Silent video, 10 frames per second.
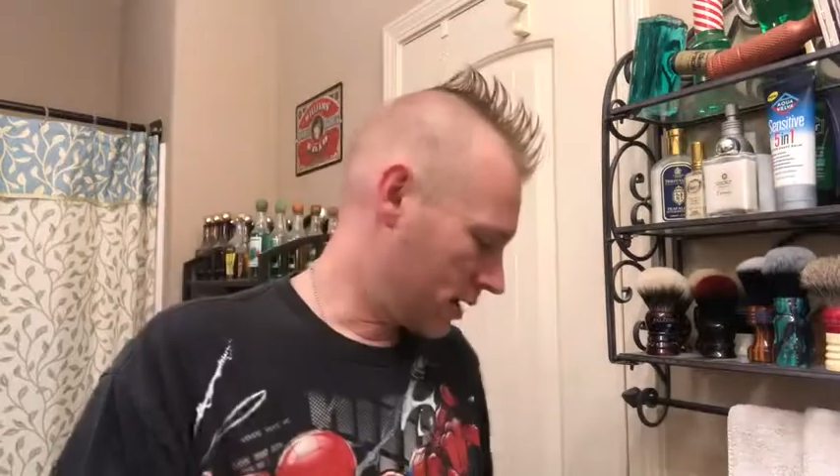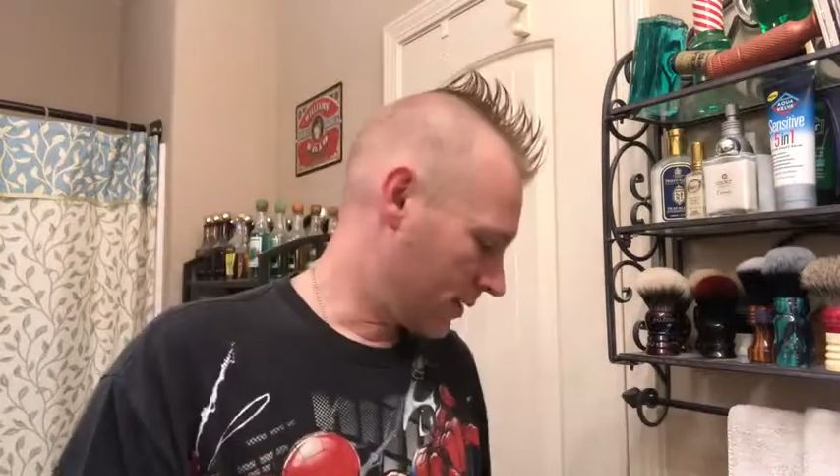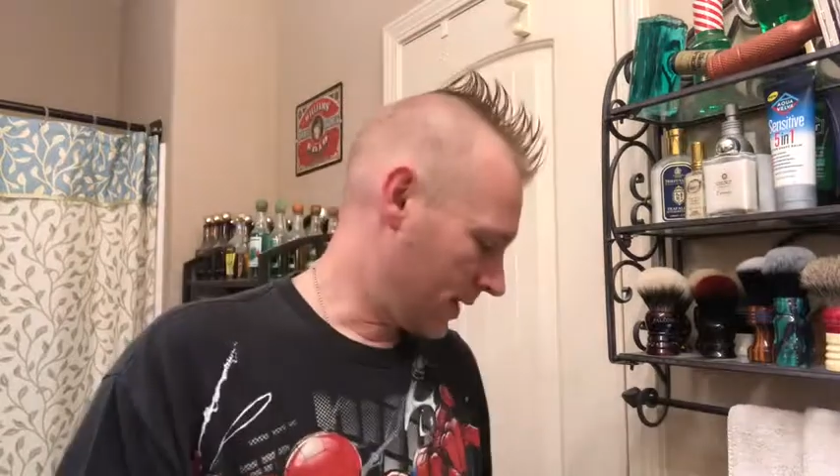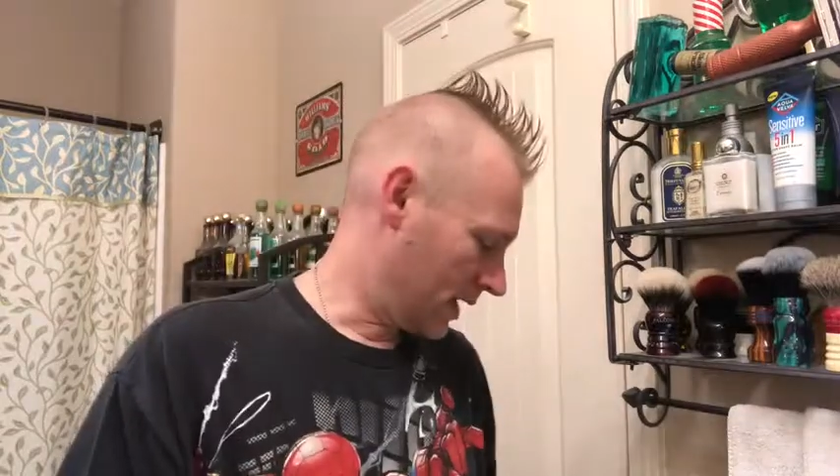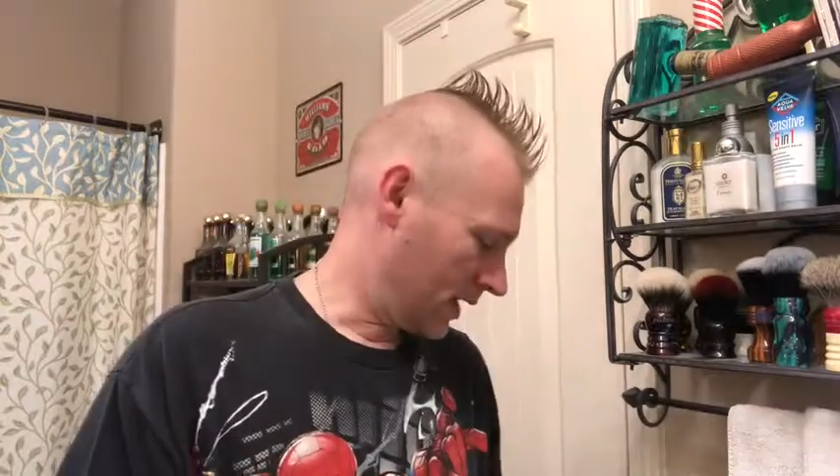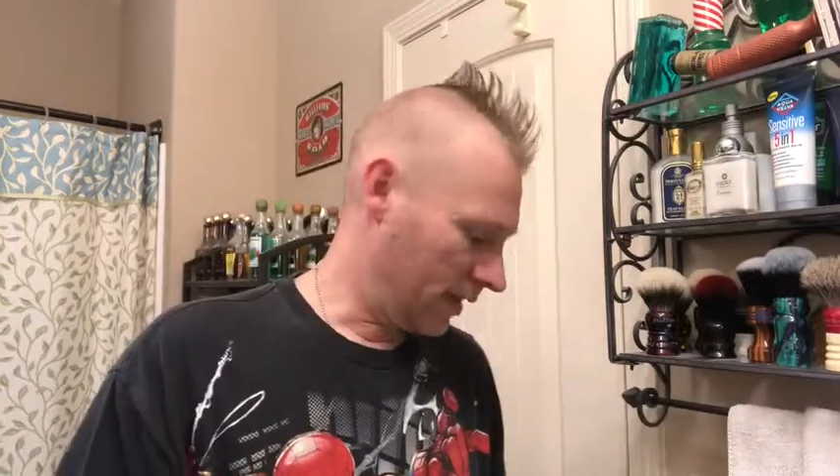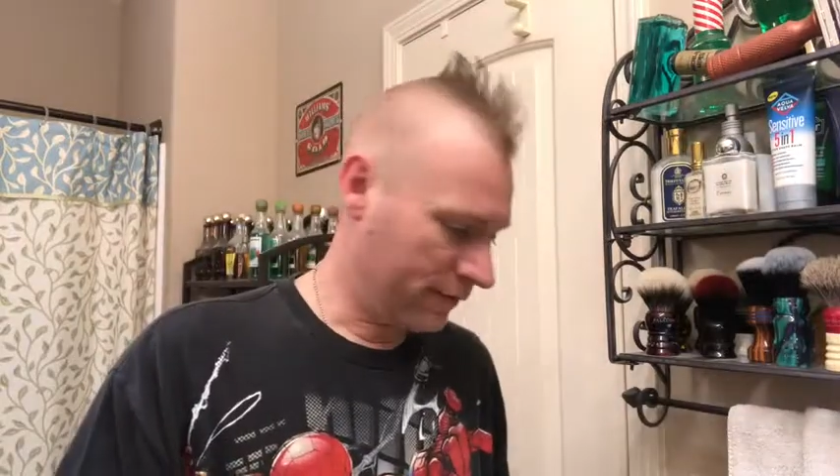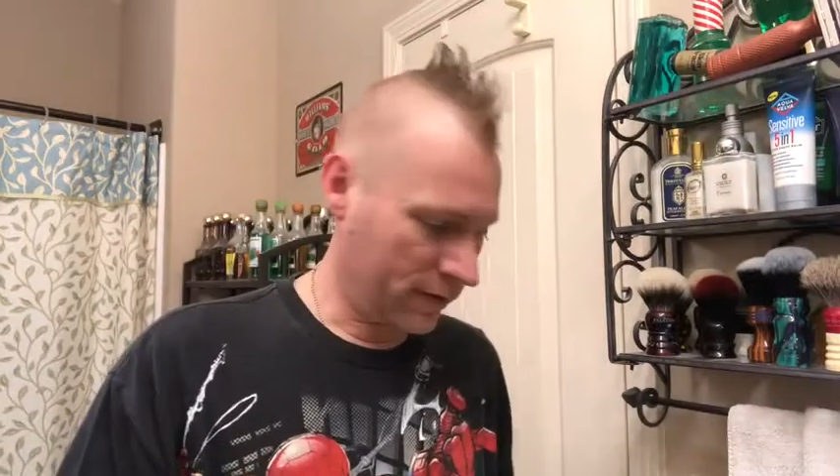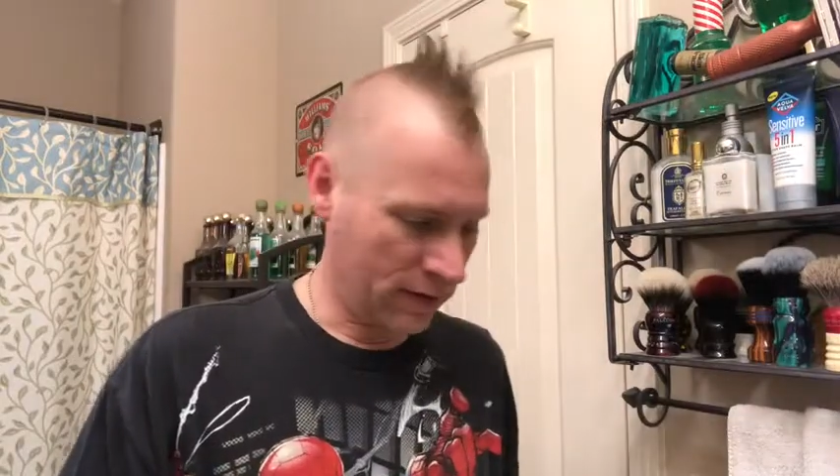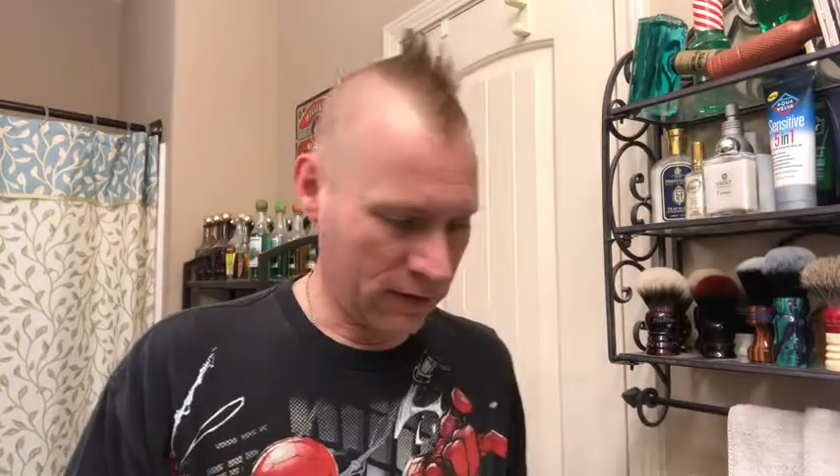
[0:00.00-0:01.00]
And
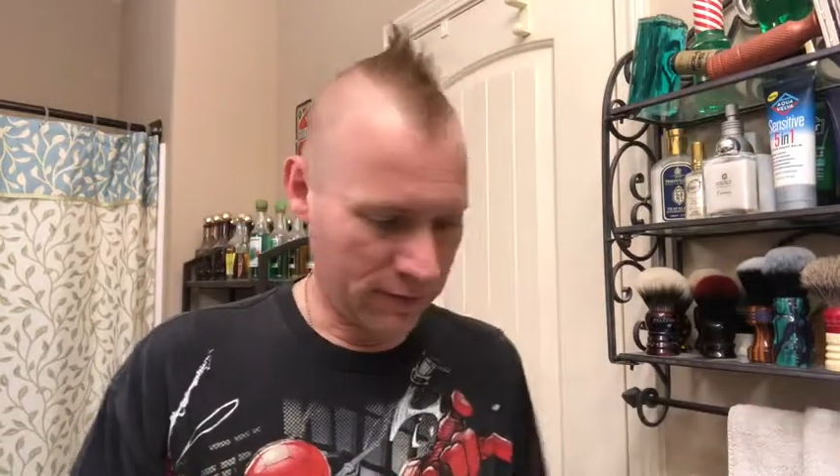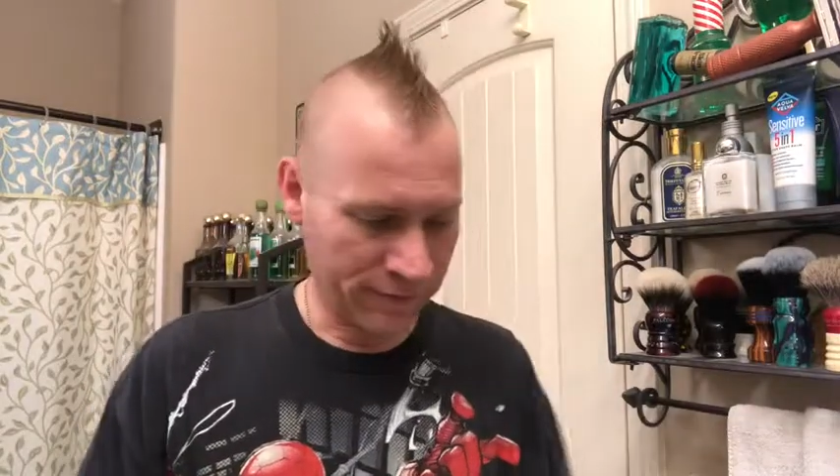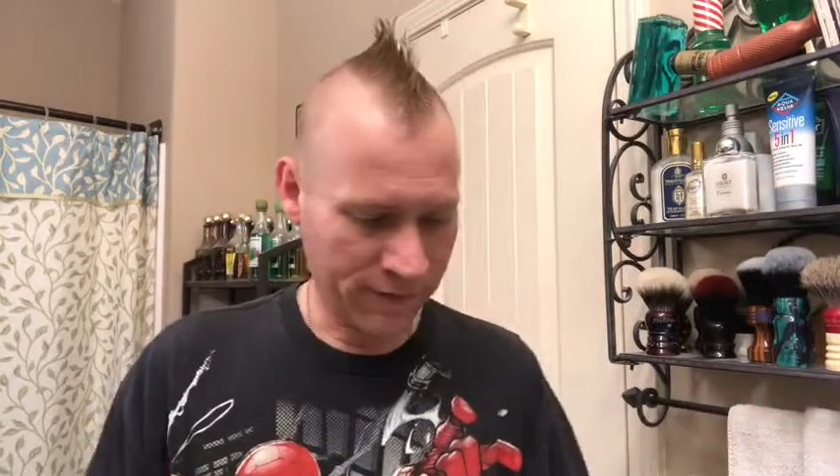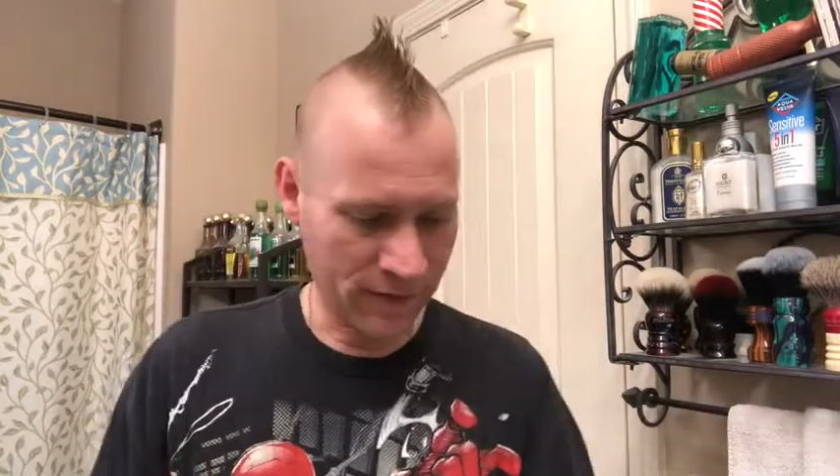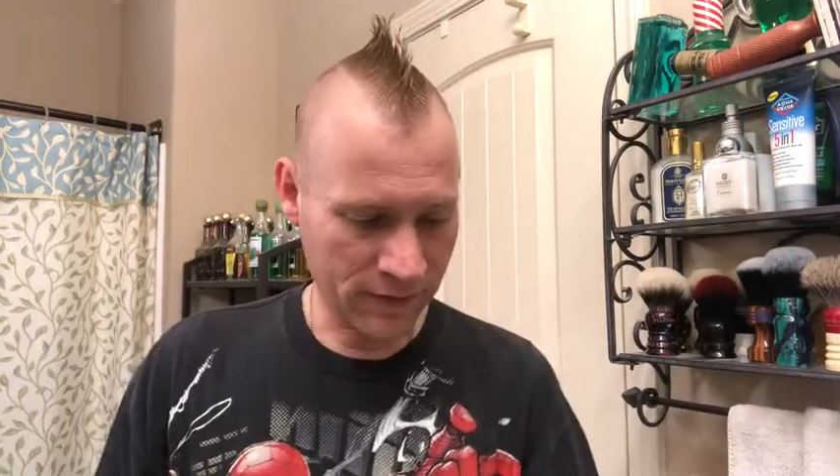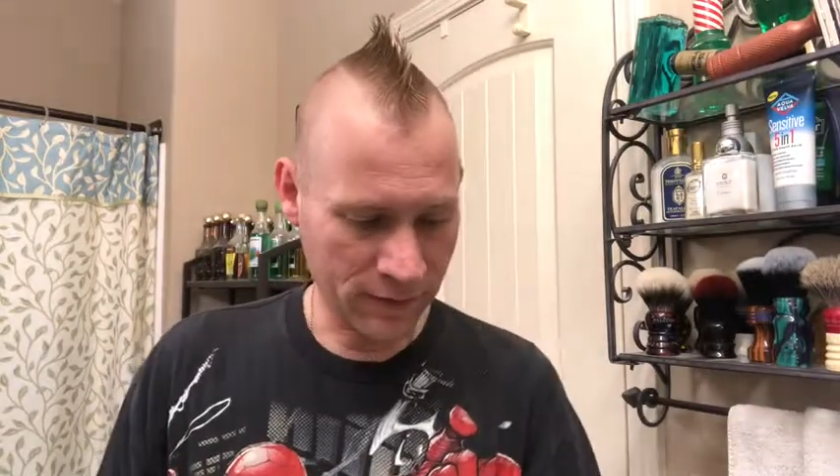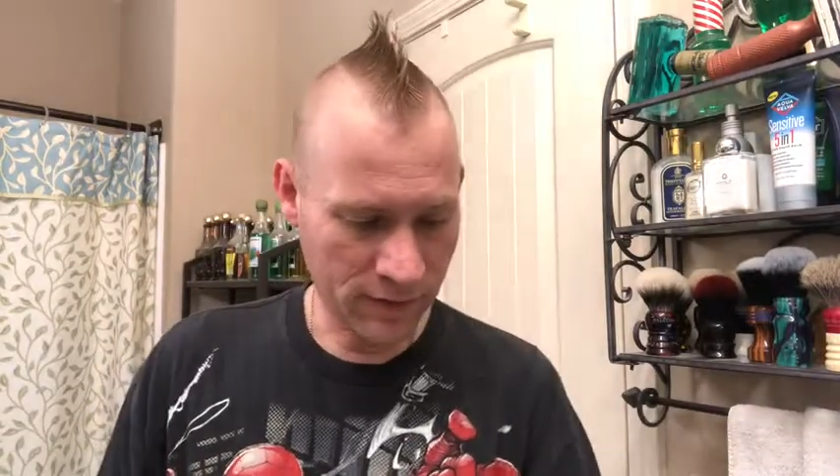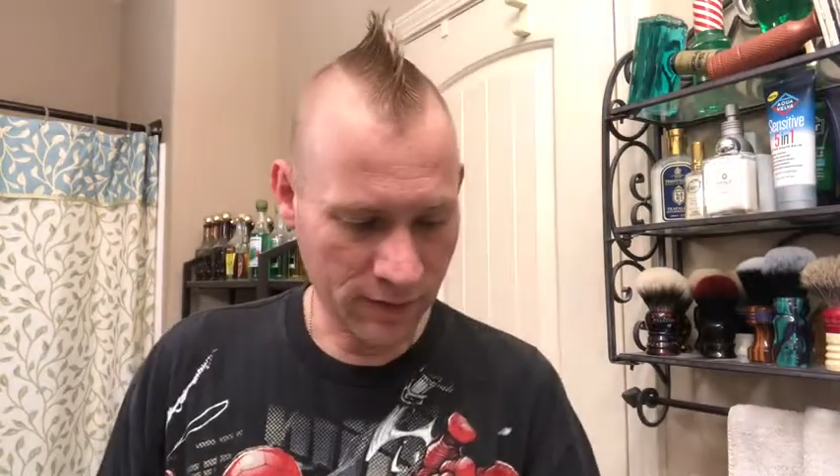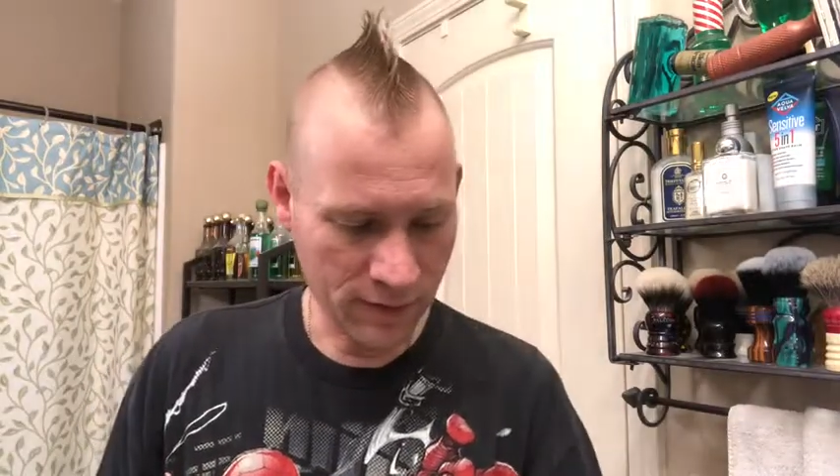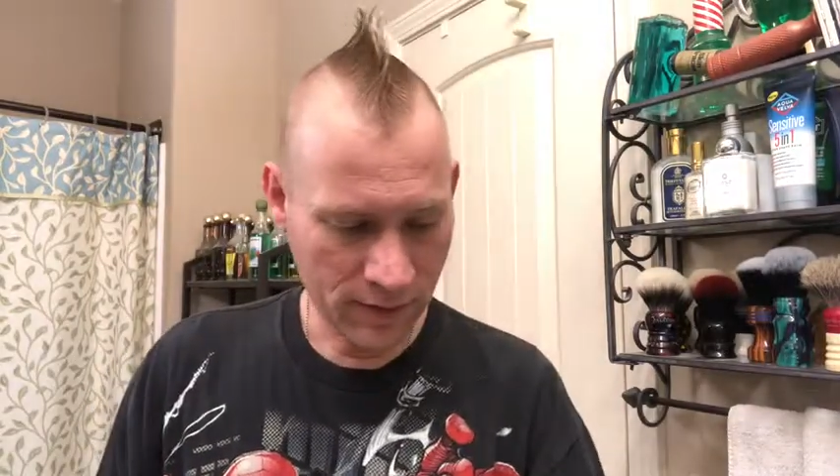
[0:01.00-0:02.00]
even your feather